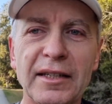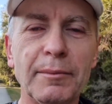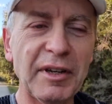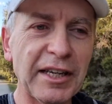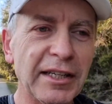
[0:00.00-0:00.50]

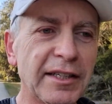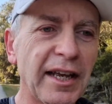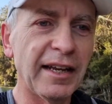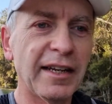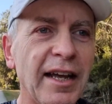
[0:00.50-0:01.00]
to be
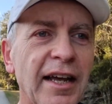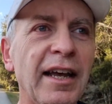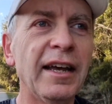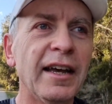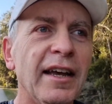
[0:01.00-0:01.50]
content
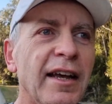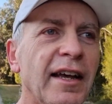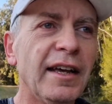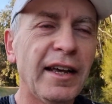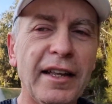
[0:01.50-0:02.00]

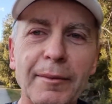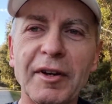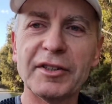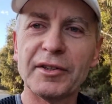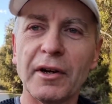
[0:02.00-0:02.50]
in the
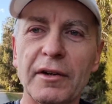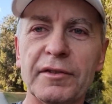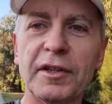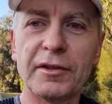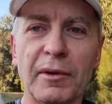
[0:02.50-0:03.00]
most dire
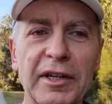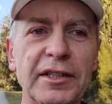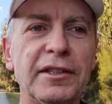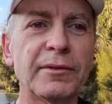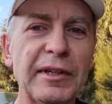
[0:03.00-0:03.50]
of
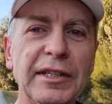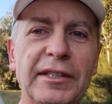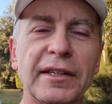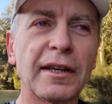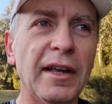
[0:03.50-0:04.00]
situations really
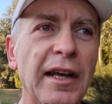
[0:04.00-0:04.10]
just